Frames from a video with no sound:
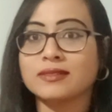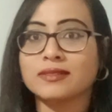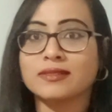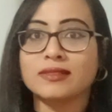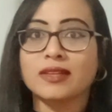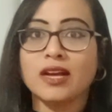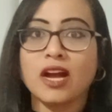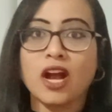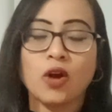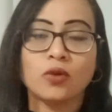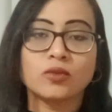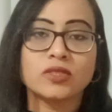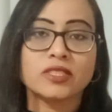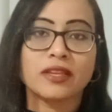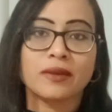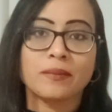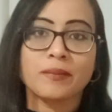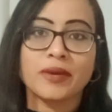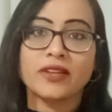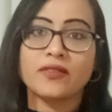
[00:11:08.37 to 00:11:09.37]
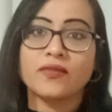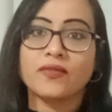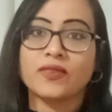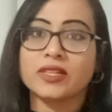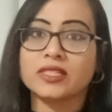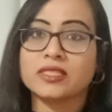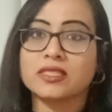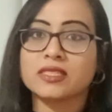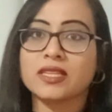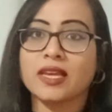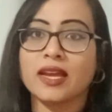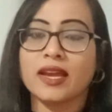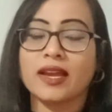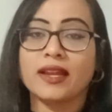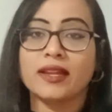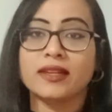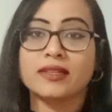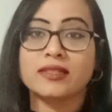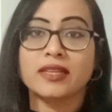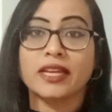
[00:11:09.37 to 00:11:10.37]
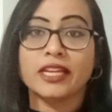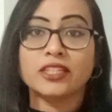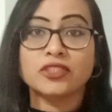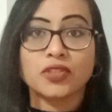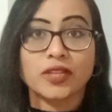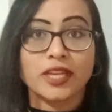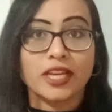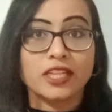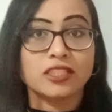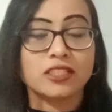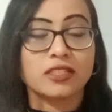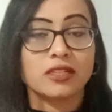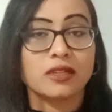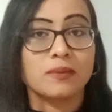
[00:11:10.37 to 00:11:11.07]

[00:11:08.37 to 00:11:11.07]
housing benefits and educational